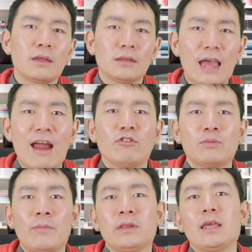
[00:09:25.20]
The average
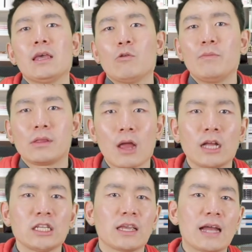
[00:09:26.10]
property will be
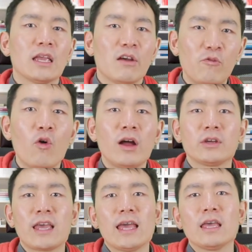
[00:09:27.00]
starting at
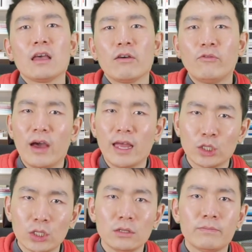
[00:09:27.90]
400k for a
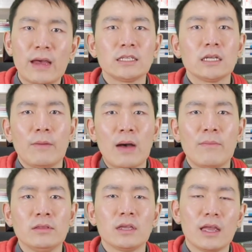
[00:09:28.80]
two-bed
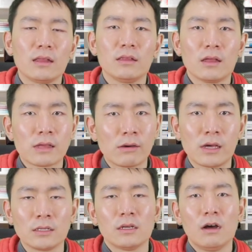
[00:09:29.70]
apartment in the south
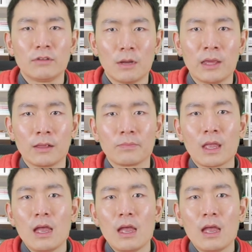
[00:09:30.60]
side of Dublin.